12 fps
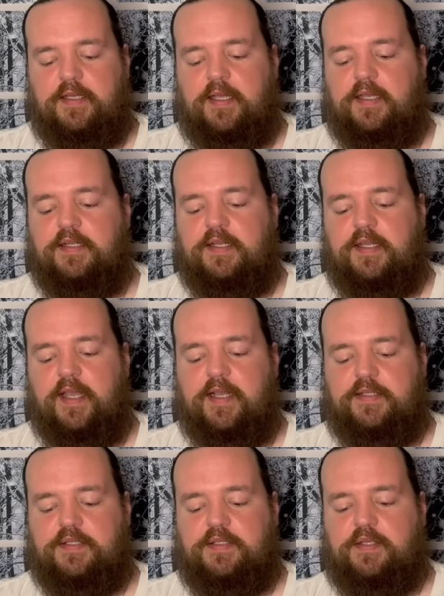And
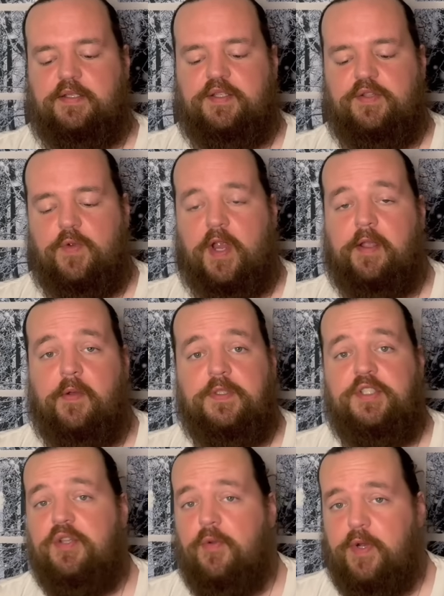yes, this is where I go
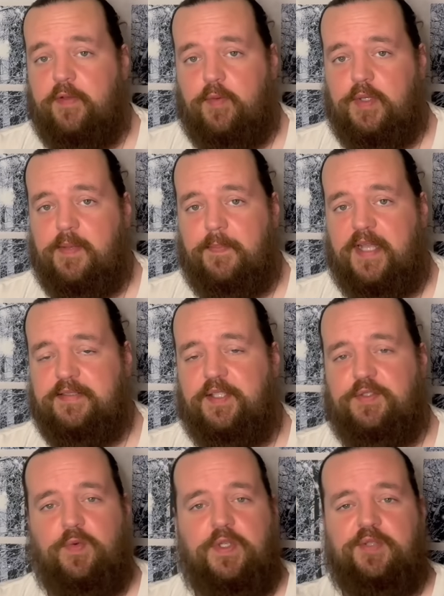intuitive with the
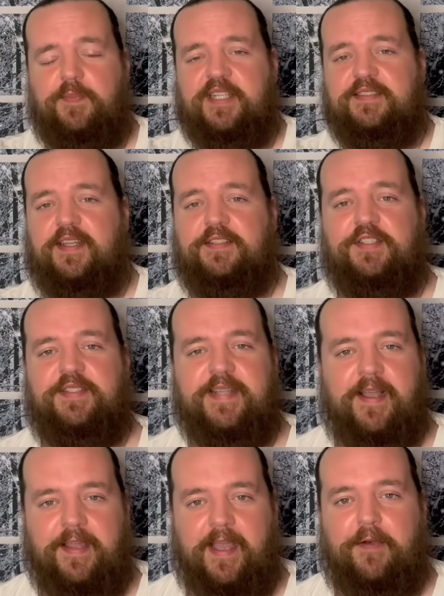message, which means I just
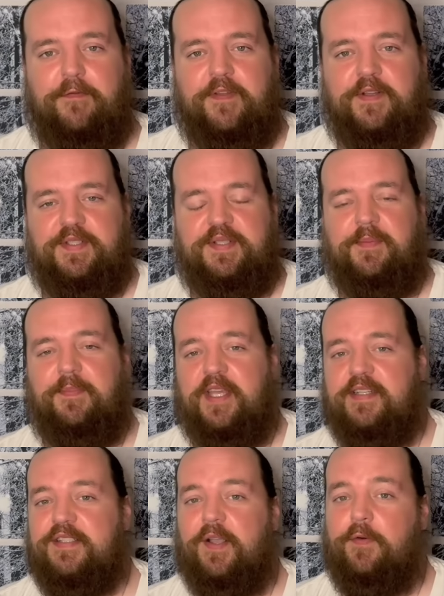tell you how it feels to me.
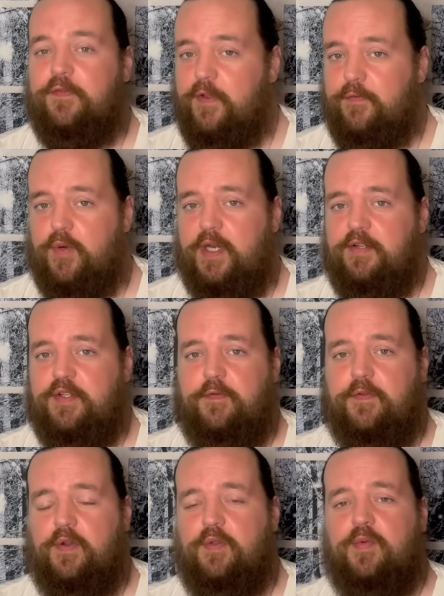So feel free to do
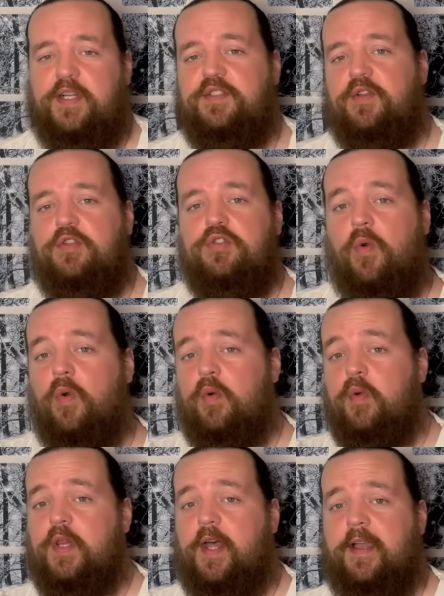further research or
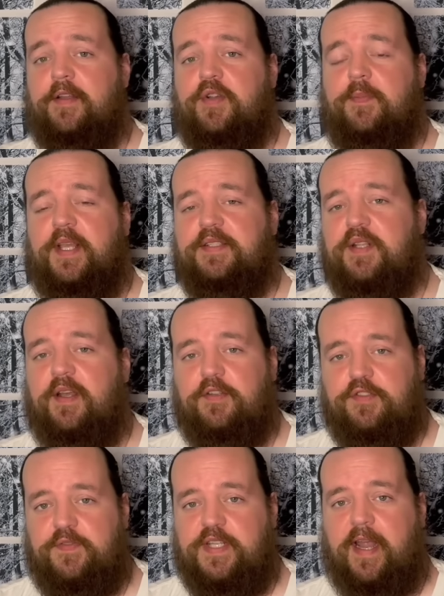rely on your base knowledge
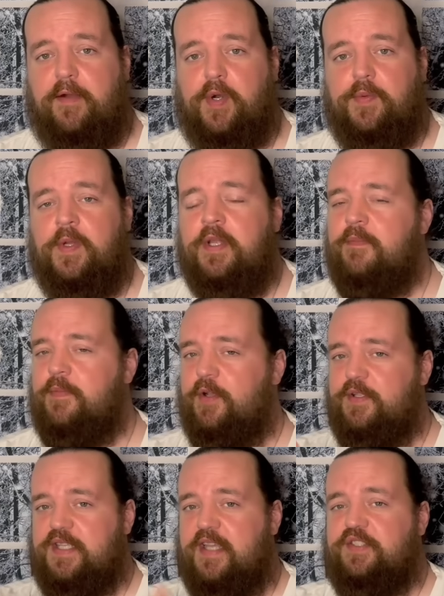of tarot
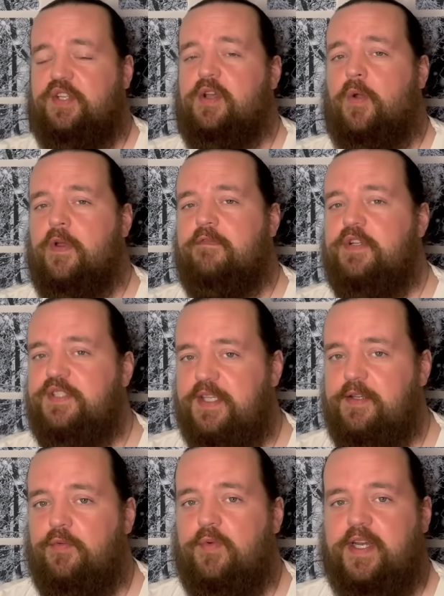because as you know, every
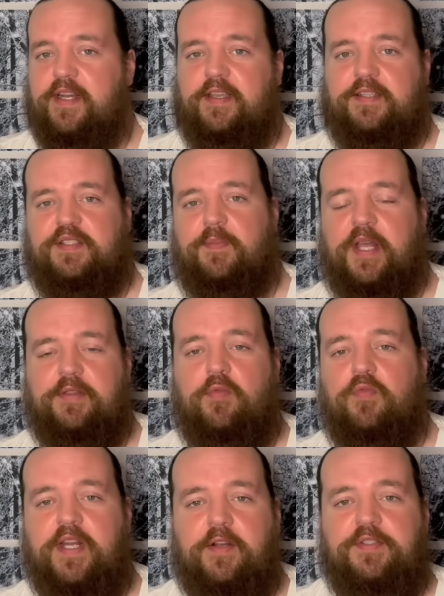single reading is about the
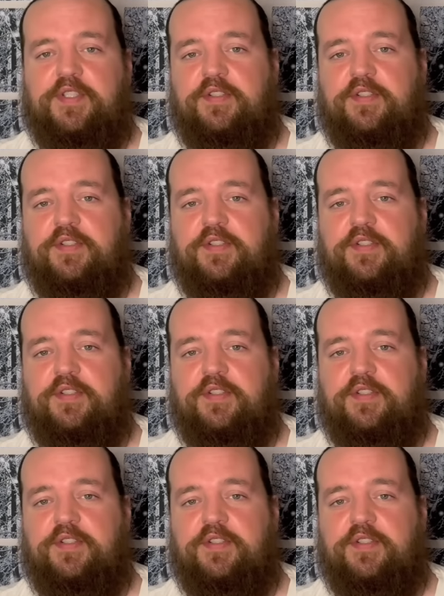reader's